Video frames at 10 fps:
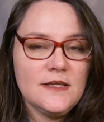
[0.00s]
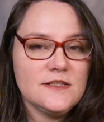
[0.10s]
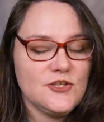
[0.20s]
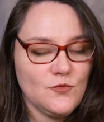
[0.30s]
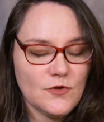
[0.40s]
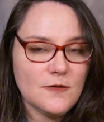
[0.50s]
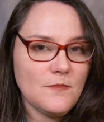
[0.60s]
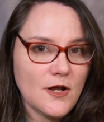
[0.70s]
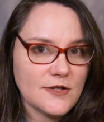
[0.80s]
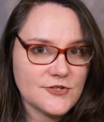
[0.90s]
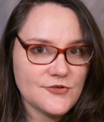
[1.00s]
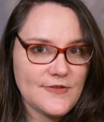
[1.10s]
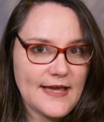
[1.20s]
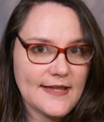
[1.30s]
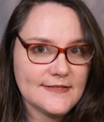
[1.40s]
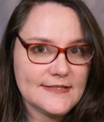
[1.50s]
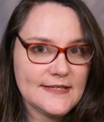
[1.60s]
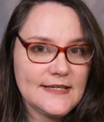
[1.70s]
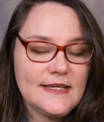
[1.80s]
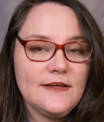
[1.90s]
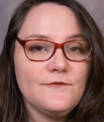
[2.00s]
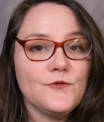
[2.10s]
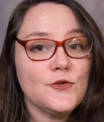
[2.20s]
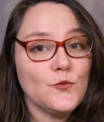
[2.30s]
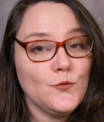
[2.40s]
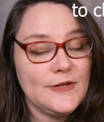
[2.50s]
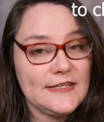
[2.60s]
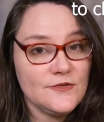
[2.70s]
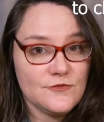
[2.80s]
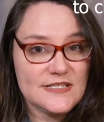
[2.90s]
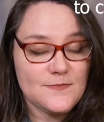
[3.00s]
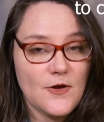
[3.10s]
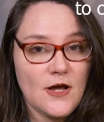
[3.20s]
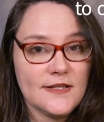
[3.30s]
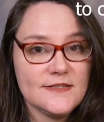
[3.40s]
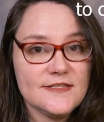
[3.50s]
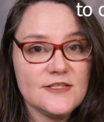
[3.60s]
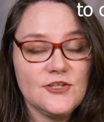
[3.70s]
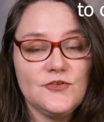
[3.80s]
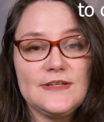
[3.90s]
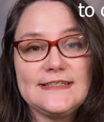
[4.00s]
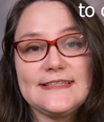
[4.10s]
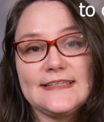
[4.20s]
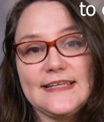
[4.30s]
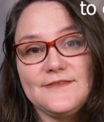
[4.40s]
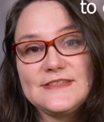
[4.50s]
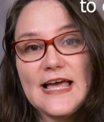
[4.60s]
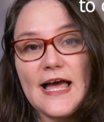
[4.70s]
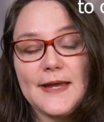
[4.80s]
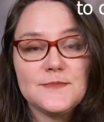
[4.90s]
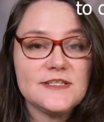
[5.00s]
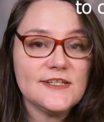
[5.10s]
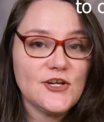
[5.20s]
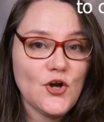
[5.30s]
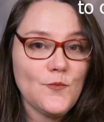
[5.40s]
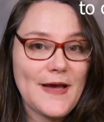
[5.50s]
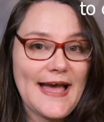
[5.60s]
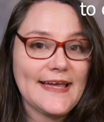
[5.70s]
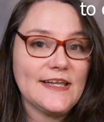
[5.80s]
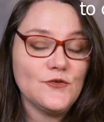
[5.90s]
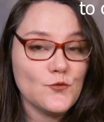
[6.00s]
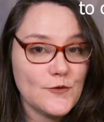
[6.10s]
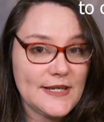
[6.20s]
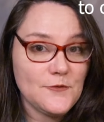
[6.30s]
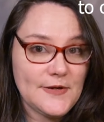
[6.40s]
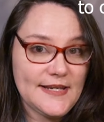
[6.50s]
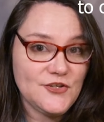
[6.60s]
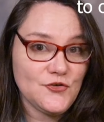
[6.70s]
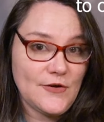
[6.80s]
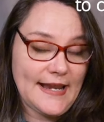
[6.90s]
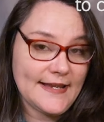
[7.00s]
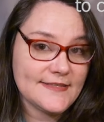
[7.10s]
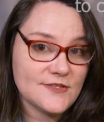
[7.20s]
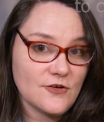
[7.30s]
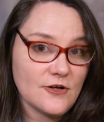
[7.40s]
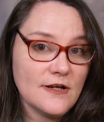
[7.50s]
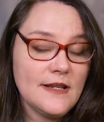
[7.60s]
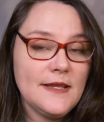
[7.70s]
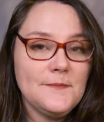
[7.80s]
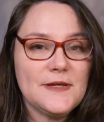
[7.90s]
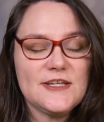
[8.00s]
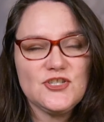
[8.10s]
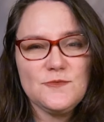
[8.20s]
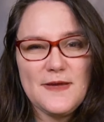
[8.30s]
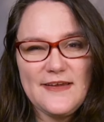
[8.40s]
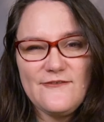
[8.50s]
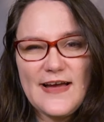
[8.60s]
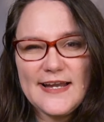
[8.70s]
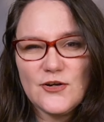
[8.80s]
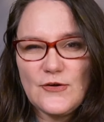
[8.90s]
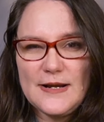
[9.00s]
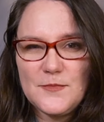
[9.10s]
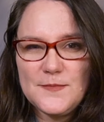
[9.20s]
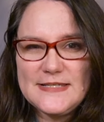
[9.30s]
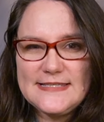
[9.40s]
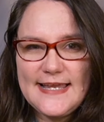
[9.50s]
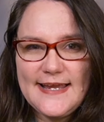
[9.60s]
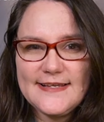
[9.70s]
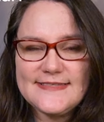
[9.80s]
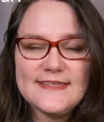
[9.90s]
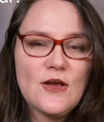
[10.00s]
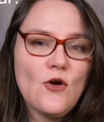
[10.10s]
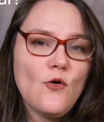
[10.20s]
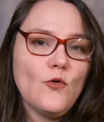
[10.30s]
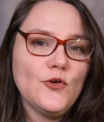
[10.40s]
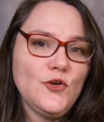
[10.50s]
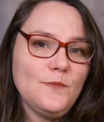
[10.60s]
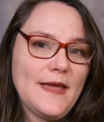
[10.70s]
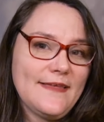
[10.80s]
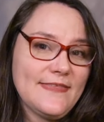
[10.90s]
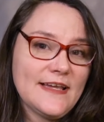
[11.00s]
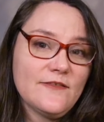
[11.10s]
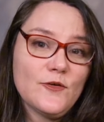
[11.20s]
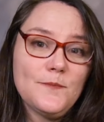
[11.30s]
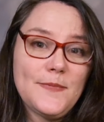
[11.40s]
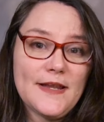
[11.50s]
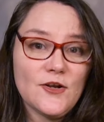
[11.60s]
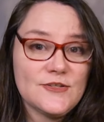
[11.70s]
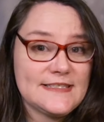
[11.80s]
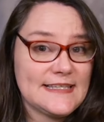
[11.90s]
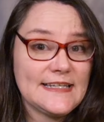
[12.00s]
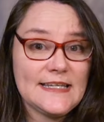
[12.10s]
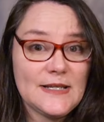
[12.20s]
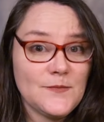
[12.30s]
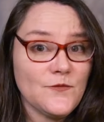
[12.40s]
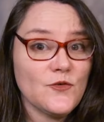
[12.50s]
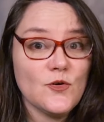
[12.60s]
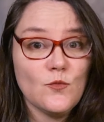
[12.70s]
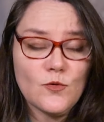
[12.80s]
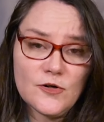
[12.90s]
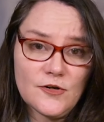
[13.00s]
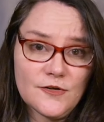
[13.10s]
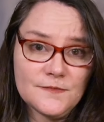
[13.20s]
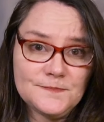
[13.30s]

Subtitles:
So you want to monitor that. For the written response, you need to leave time to go back and reread your answer, because you may find grammar mistakes or you may think of a better synonym for a word.